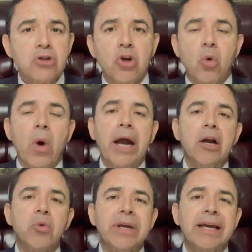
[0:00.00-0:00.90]
So why
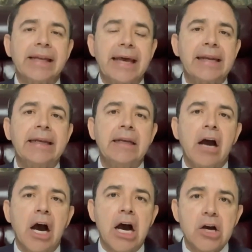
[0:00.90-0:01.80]
are we letting
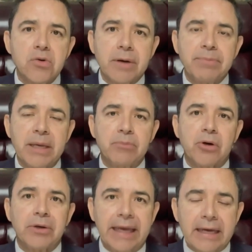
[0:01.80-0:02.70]
100
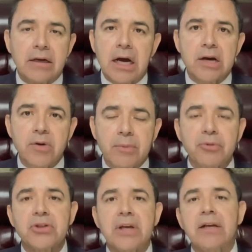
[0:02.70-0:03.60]
people in,
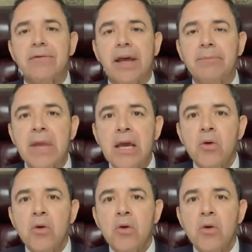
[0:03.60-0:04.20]
100% of them,